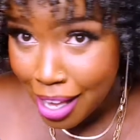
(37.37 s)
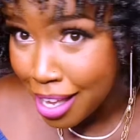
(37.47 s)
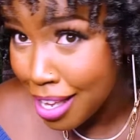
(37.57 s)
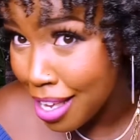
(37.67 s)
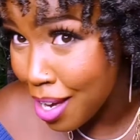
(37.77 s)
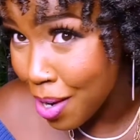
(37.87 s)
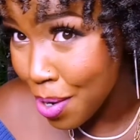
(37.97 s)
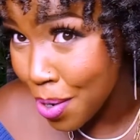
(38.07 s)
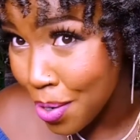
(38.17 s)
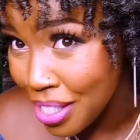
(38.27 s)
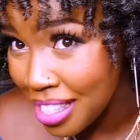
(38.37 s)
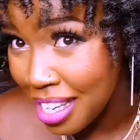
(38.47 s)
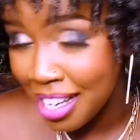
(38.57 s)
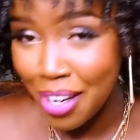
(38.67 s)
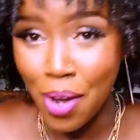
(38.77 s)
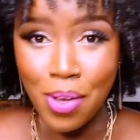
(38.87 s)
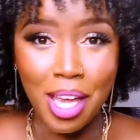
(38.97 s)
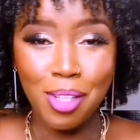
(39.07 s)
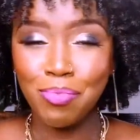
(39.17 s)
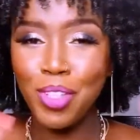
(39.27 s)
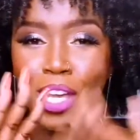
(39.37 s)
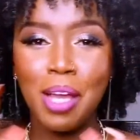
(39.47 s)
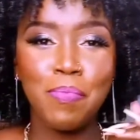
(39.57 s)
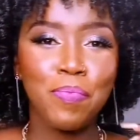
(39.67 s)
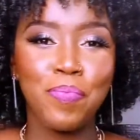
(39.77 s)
cute. Okay.